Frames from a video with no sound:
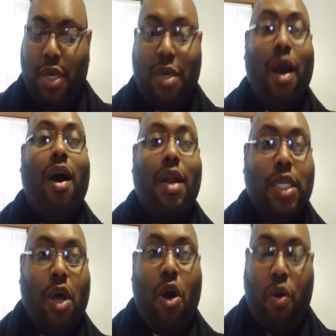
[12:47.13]
God
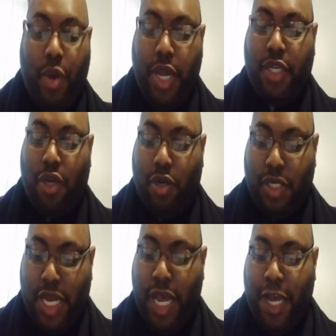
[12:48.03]
is always
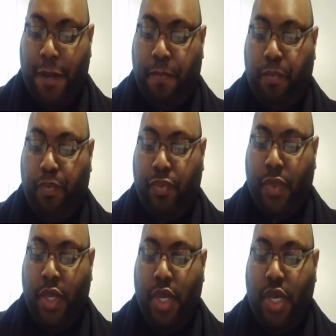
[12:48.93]
on time.
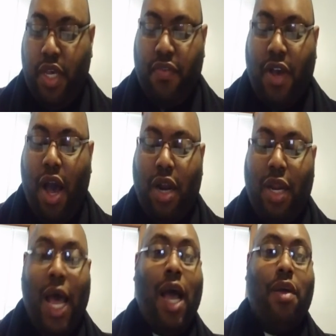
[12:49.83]
If God
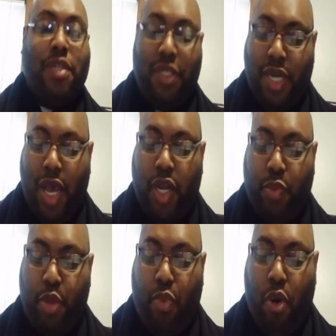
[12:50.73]
allows a child
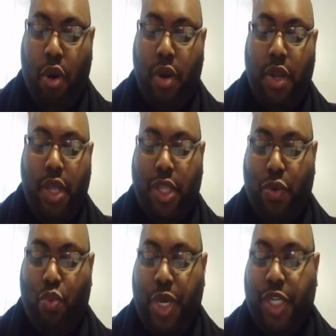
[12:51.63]
to be born,
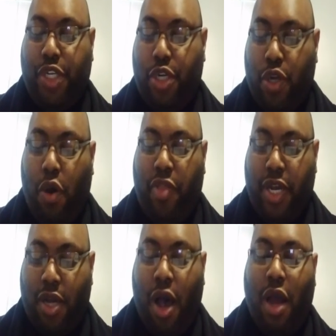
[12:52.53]
then we should know
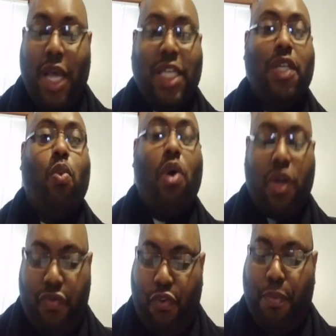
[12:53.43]
that God has a
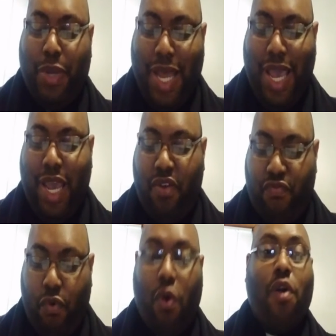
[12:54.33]
wonderful plan
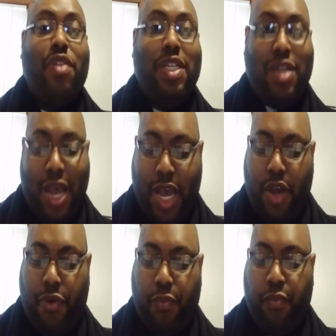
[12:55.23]
for the
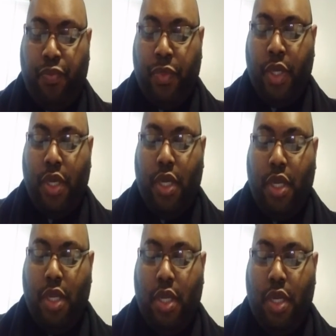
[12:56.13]
child.
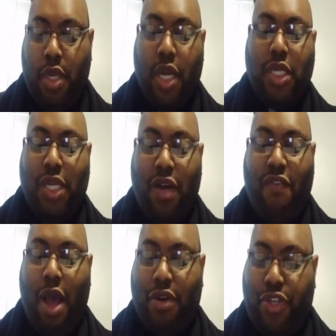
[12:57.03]
Let us
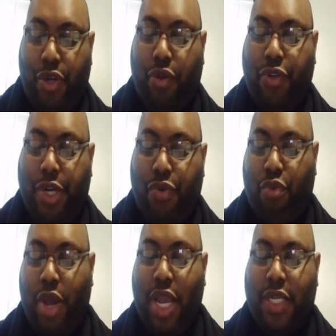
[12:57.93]
love our children
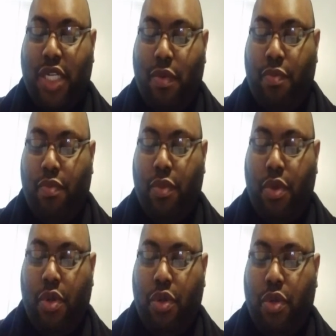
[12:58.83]
and raise them
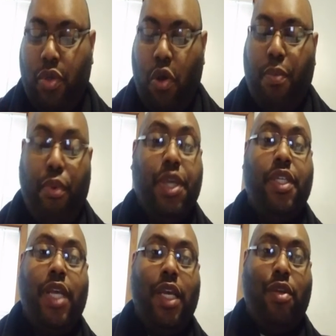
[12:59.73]
to
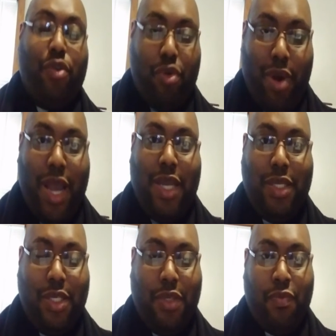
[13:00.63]
appreciate the
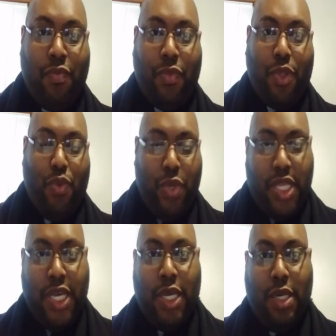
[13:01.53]
Christ
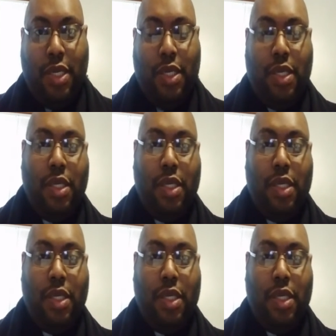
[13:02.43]
within.